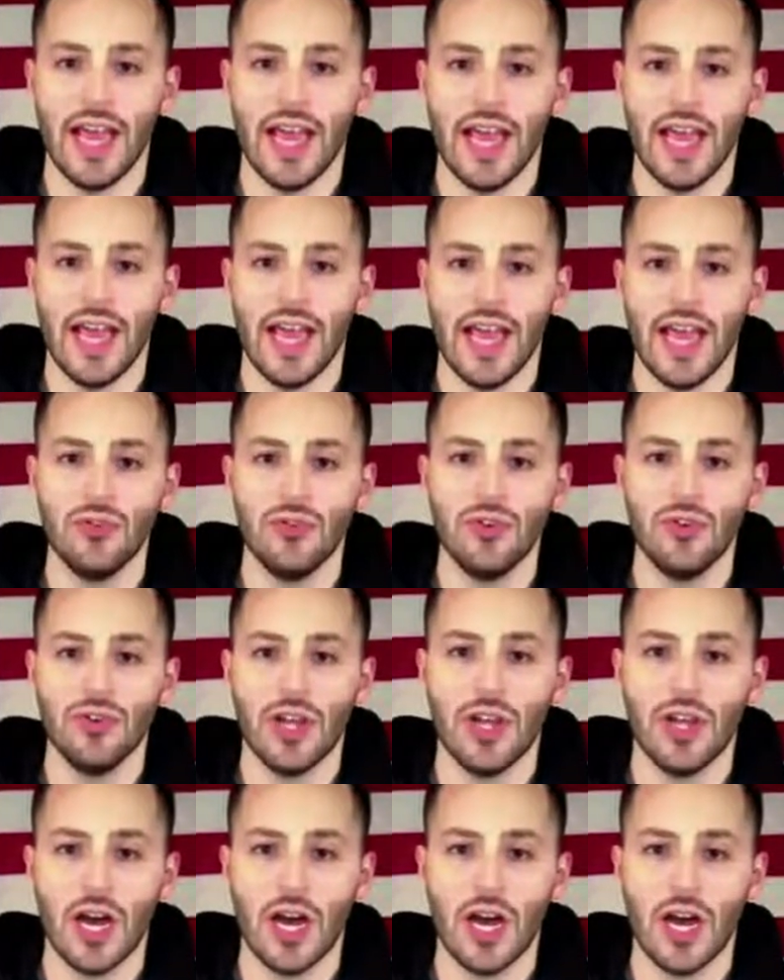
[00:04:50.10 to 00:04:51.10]
that entering
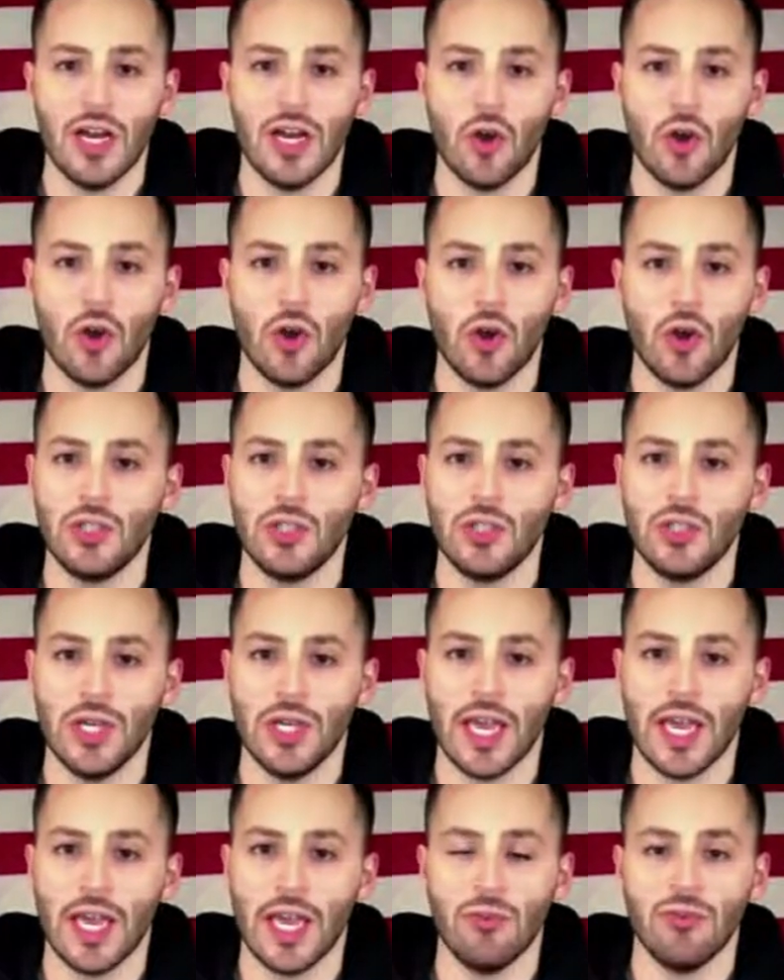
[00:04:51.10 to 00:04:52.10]
God's home each week
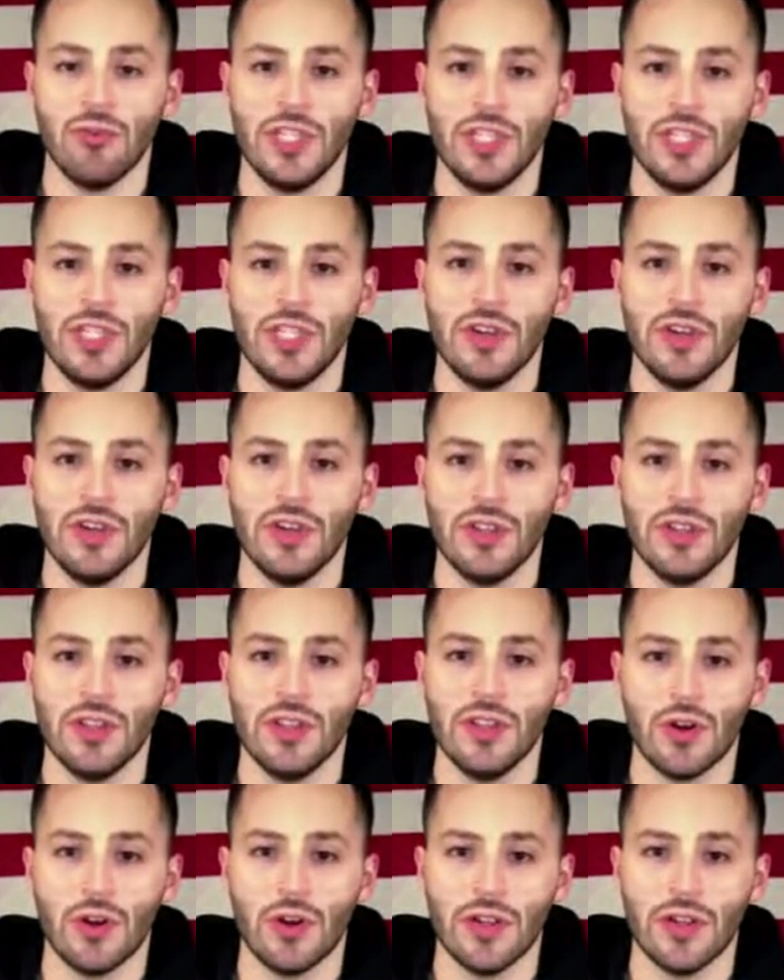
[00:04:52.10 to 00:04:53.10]
and receiving the
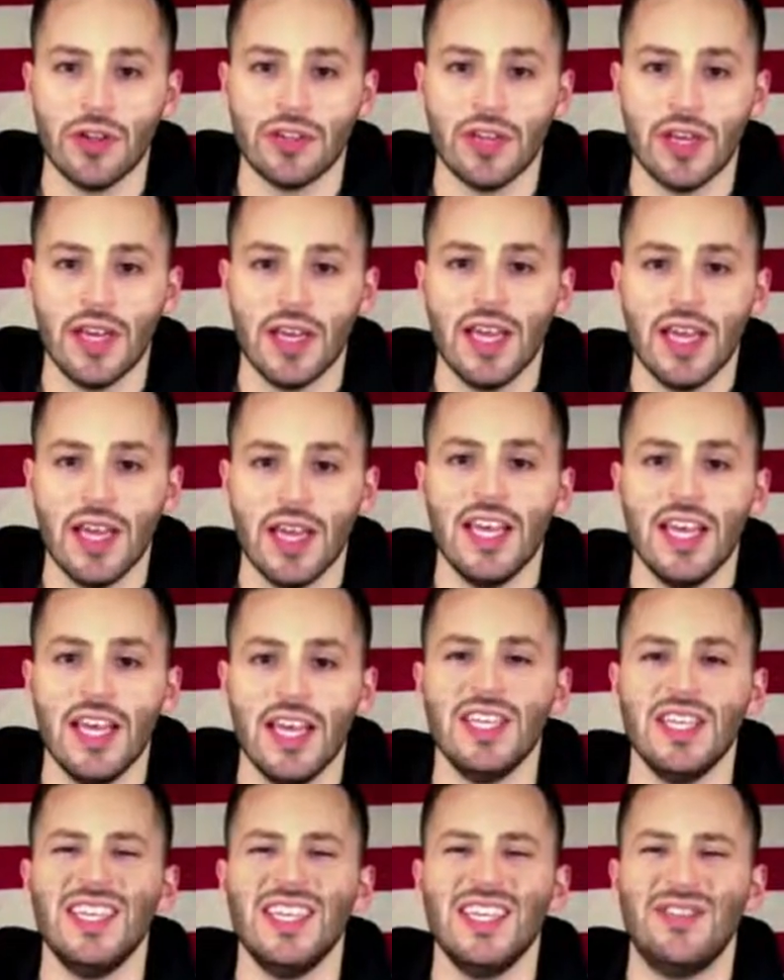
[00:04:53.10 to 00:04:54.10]
Eucharist is oh.
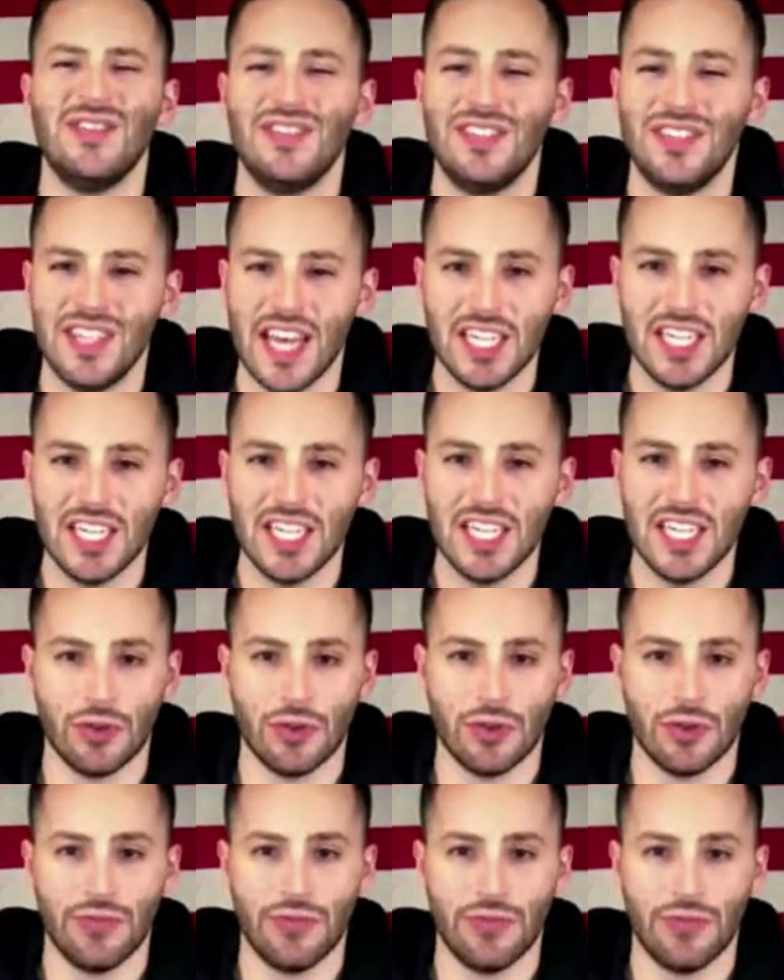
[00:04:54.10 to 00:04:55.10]
essential
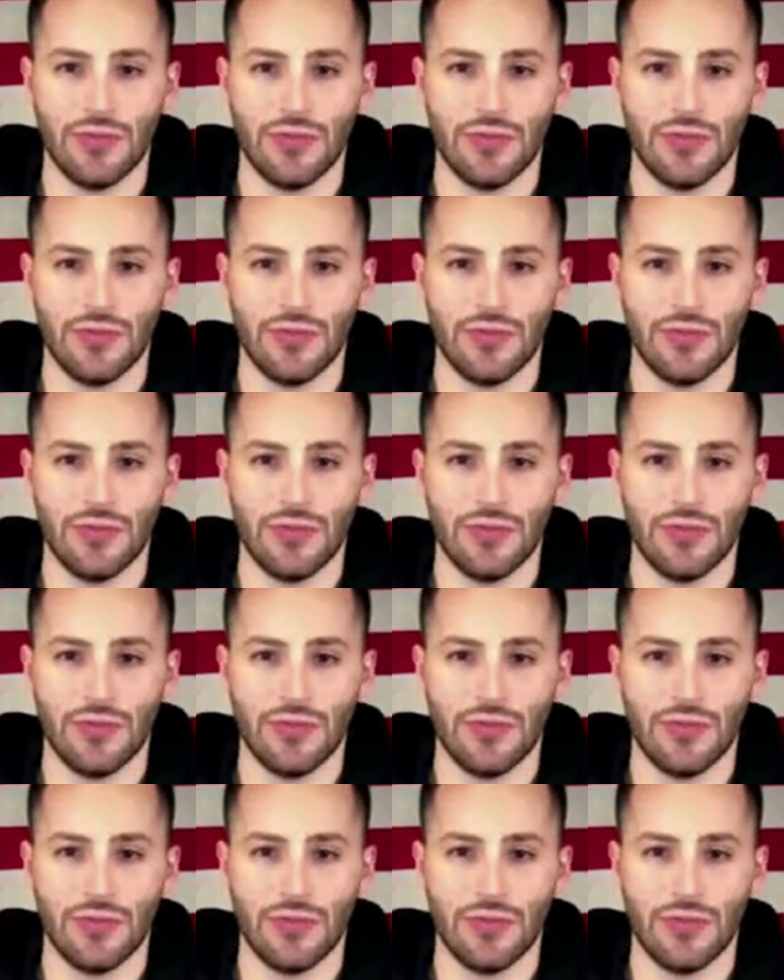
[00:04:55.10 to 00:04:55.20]
for.